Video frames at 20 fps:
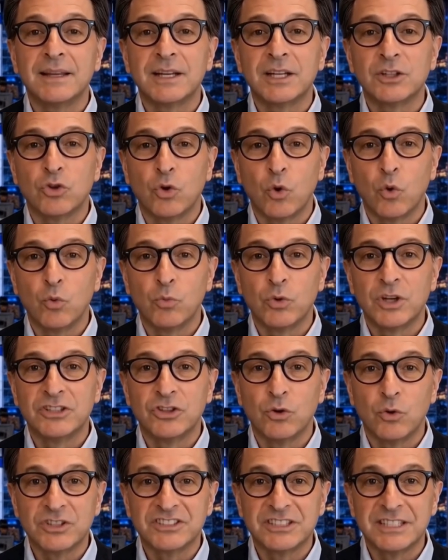control
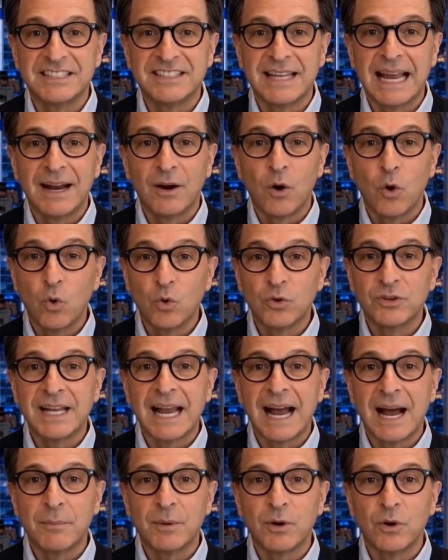resources, and hold
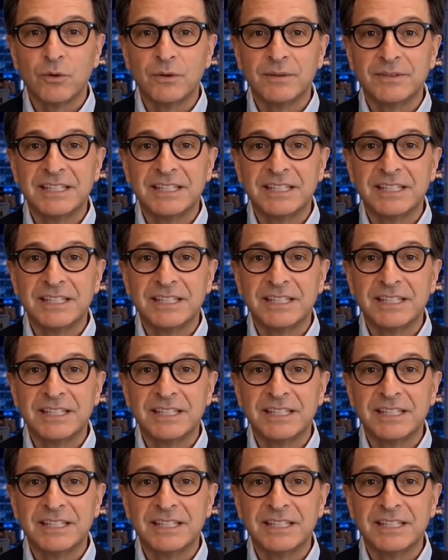capital.